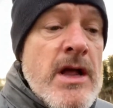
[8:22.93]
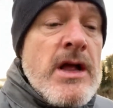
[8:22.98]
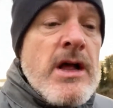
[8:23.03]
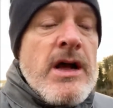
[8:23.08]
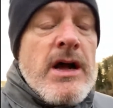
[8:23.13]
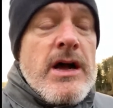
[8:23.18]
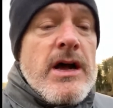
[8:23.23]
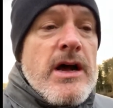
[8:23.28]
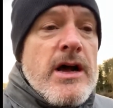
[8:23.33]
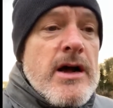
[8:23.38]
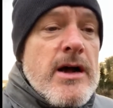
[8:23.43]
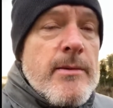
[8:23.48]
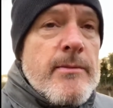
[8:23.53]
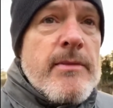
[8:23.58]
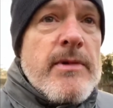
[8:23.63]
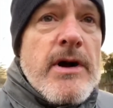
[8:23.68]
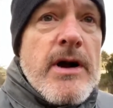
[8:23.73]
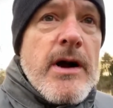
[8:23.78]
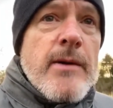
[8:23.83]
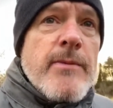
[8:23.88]

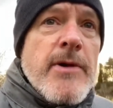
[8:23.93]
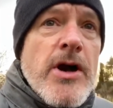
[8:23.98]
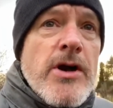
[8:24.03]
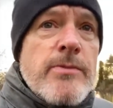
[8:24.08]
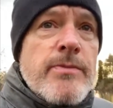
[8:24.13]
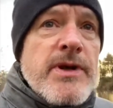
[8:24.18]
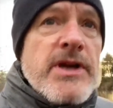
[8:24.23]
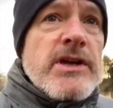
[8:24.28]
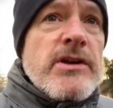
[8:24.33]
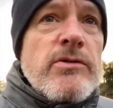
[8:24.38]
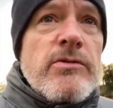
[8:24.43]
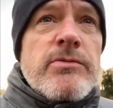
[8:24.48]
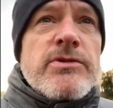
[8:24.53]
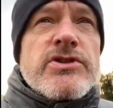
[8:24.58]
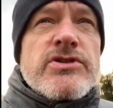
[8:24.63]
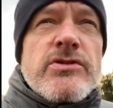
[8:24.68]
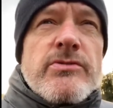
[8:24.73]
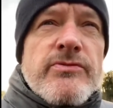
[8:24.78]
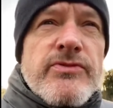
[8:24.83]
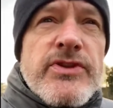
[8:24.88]
I'm hoping it will be
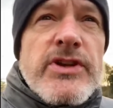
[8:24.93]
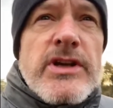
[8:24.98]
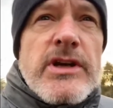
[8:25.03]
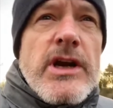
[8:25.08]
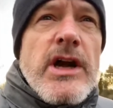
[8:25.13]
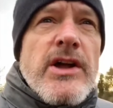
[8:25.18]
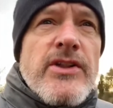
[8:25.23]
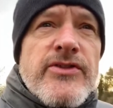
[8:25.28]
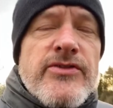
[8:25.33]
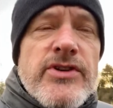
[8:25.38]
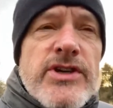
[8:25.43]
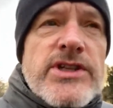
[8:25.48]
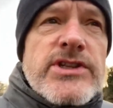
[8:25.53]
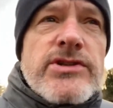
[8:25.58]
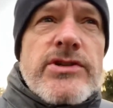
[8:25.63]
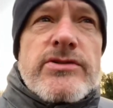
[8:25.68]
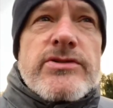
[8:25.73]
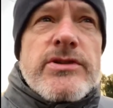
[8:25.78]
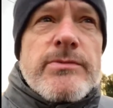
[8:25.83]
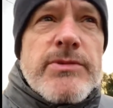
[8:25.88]
something like
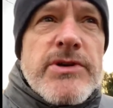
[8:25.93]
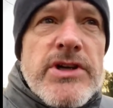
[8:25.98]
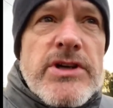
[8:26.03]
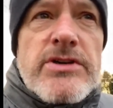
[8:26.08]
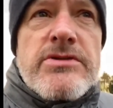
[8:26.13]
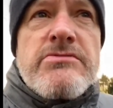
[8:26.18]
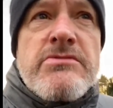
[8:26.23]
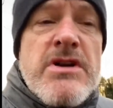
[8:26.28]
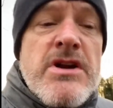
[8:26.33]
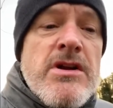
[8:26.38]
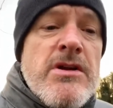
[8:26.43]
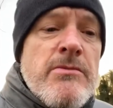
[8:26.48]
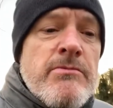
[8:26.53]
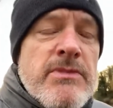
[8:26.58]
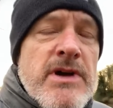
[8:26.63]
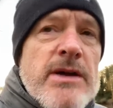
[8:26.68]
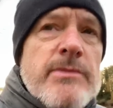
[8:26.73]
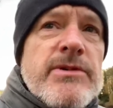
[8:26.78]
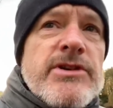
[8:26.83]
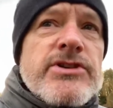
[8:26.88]
3-2 to Burton,
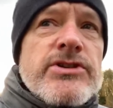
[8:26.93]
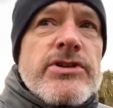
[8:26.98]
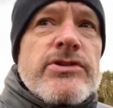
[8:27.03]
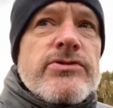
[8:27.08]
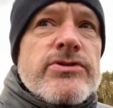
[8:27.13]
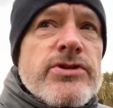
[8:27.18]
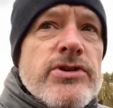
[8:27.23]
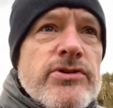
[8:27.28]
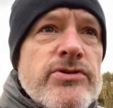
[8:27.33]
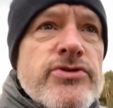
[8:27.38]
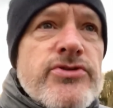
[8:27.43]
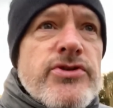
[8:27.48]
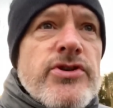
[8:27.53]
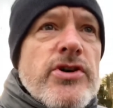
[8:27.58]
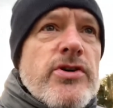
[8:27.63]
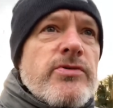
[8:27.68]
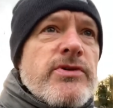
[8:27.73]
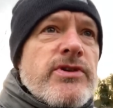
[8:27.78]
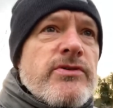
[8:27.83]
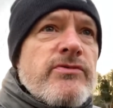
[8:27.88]
maybe 2-2
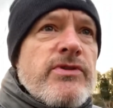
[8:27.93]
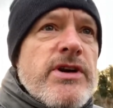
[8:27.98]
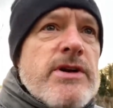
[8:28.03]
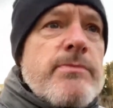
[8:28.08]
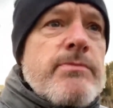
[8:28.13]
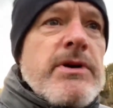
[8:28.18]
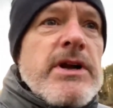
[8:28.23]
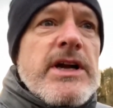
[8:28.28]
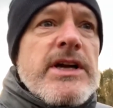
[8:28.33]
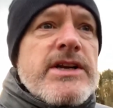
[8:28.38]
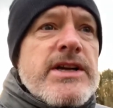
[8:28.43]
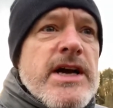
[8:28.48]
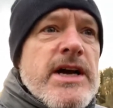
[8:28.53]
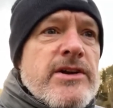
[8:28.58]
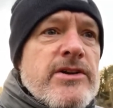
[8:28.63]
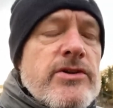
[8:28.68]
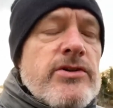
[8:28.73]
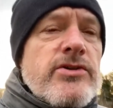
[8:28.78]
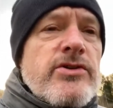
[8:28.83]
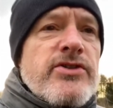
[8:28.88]
draw with a replay
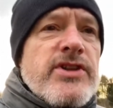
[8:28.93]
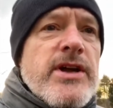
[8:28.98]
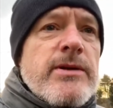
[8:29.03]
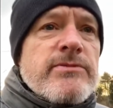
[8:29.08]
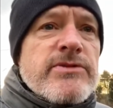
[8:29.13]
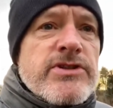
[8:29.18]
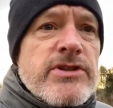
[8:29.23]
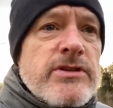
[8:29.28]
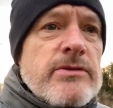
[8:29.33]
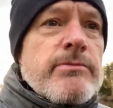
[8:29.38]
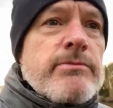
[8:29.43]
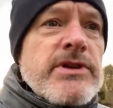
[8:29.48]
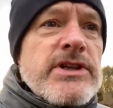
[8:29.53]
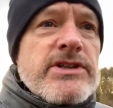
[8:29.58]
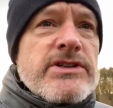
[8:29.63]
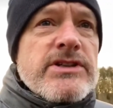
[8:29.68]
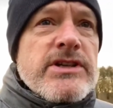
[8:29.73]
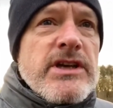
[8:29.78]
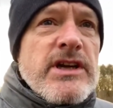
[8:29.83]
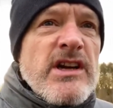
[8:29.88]
down at Northampton,
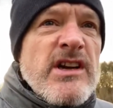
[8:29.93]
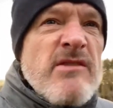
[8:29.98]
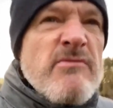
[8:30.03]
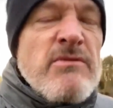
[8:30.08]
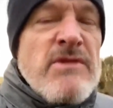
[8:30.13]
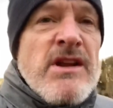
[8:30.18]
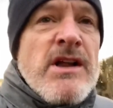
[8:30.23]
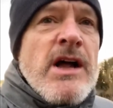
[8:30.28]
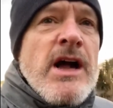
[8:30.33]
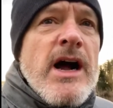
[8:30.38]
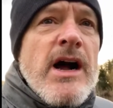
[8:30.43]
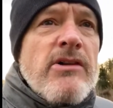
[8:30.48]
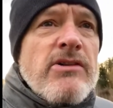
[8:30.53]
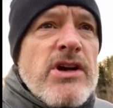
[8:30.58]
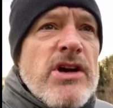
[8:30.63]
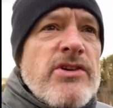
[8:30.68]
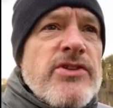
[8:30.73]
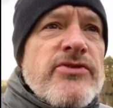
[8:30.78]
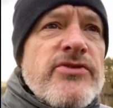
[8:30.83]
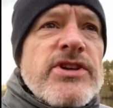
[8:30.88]
but I'll
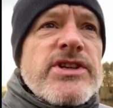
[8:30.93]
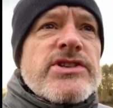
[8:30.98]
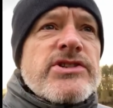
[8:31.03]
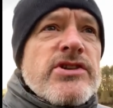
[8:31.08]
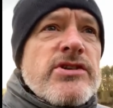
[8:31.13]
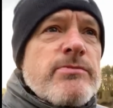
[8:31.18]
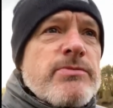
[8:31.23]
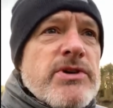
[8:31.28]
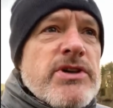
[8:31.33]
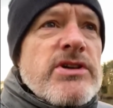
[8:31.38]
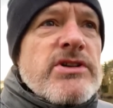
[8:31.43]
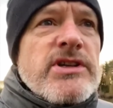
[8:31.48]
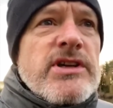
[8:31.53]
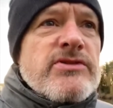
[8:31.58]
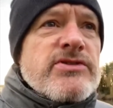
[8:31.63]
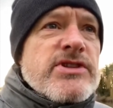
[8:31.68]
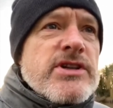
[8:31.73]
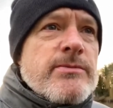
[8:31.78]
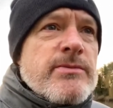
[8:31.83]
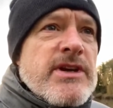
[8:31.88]
go 3-2 Burton.
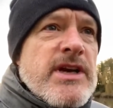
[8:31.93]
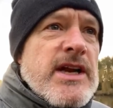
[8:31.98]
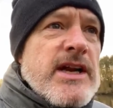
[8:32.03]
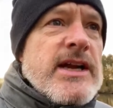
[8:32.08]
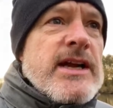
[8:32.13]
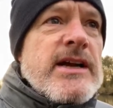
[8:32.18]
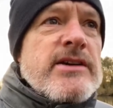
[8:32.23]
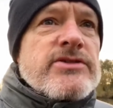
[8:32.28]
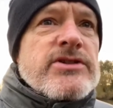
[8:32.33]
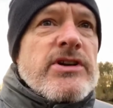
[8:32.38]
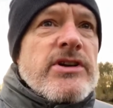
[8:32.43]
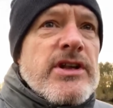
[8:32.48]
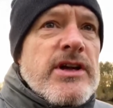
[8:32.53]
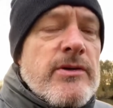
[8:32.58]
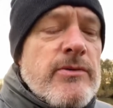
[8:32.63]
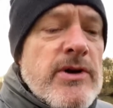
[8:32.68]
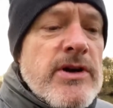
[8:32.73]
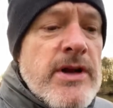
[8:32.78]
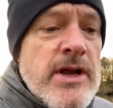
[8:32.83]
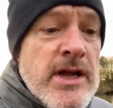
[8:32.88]
I'll stick my neck out on that one,